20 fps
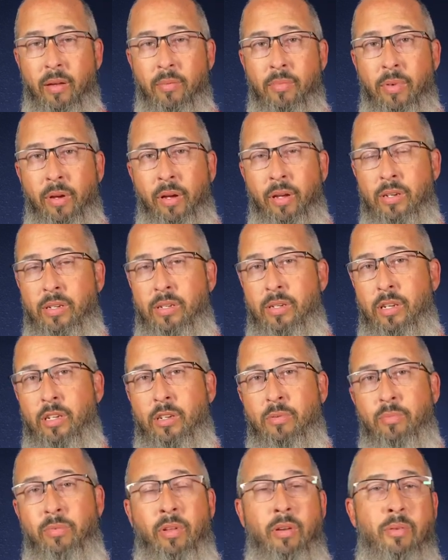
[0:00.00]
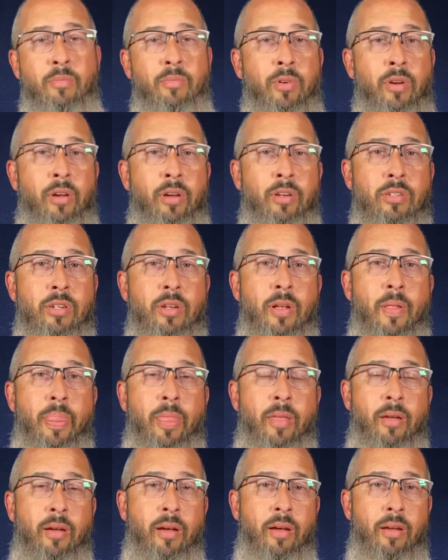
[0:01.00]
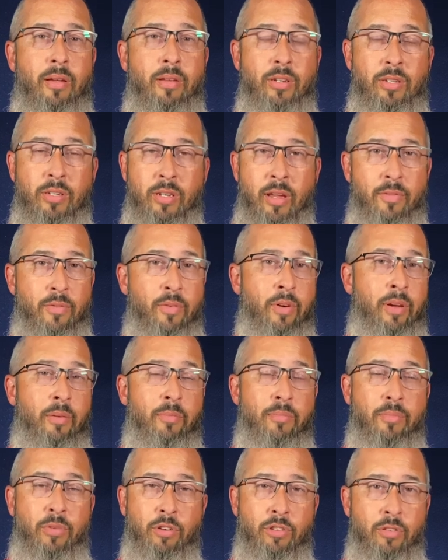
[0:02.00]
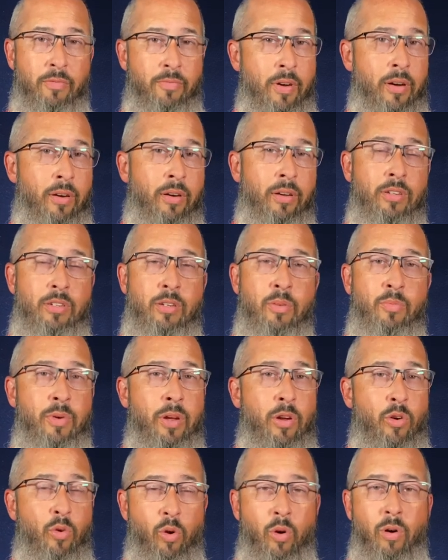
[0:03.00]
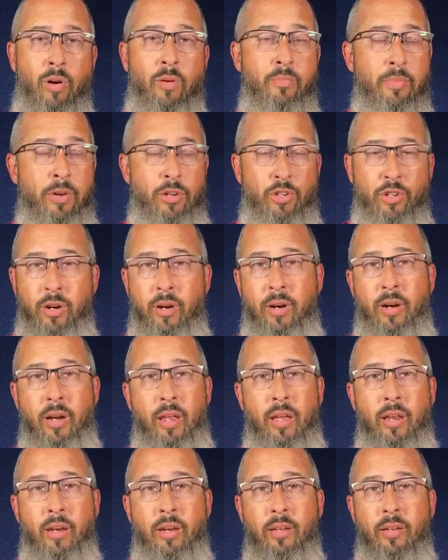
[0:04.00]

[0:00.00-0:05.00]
because discipline brings suffering and perseverance, and we grow in maturity.